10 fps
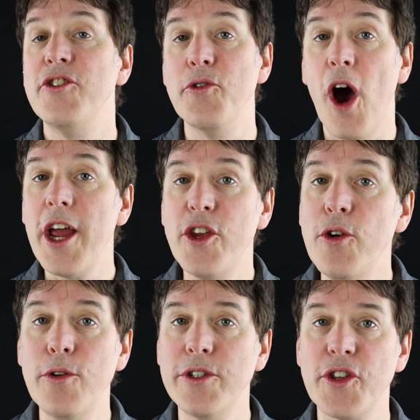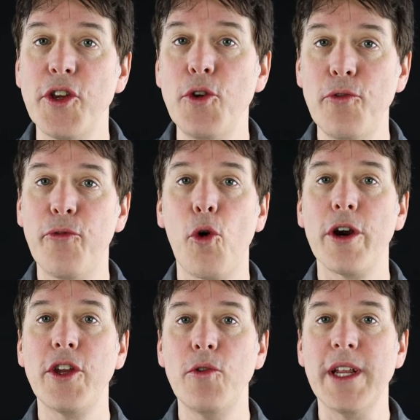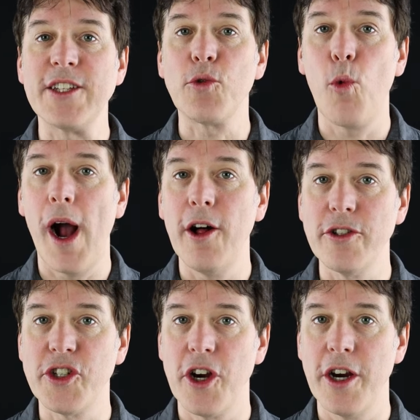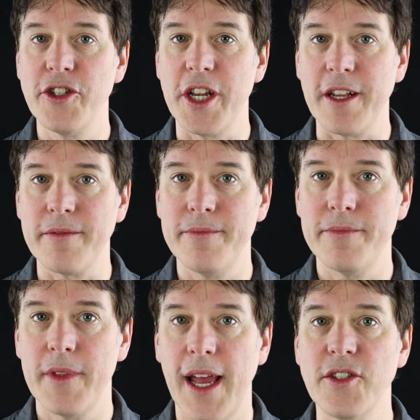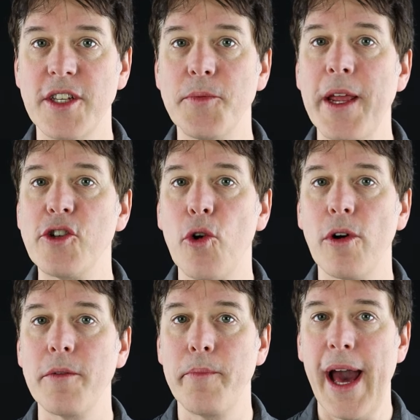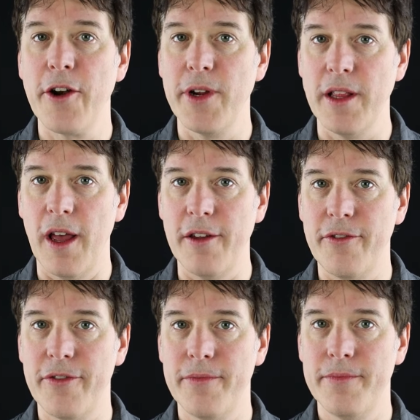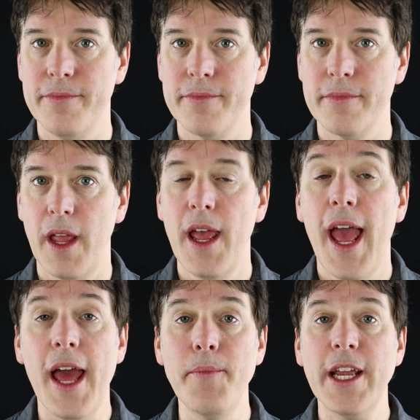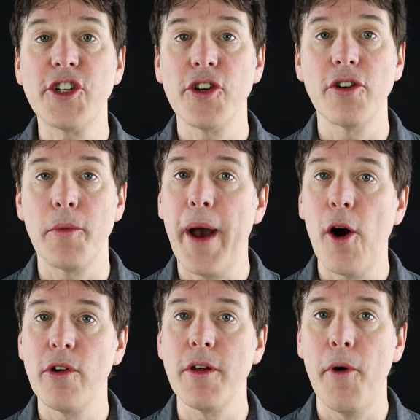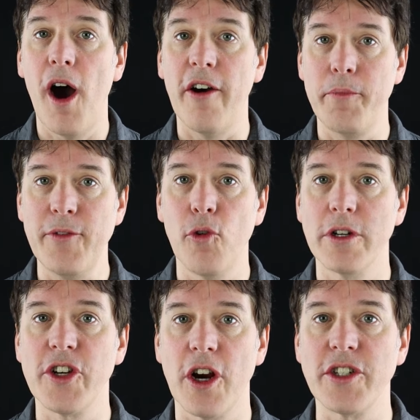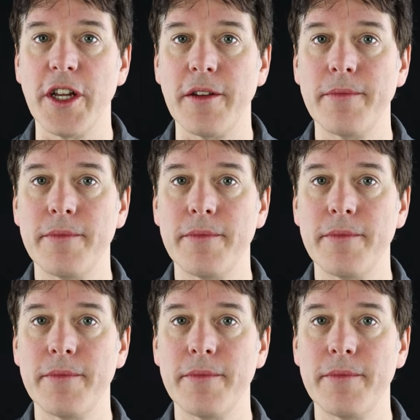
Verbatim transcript: Do not use the U4 units while charging, as this may shorten battery life and make sure to power them off before charging.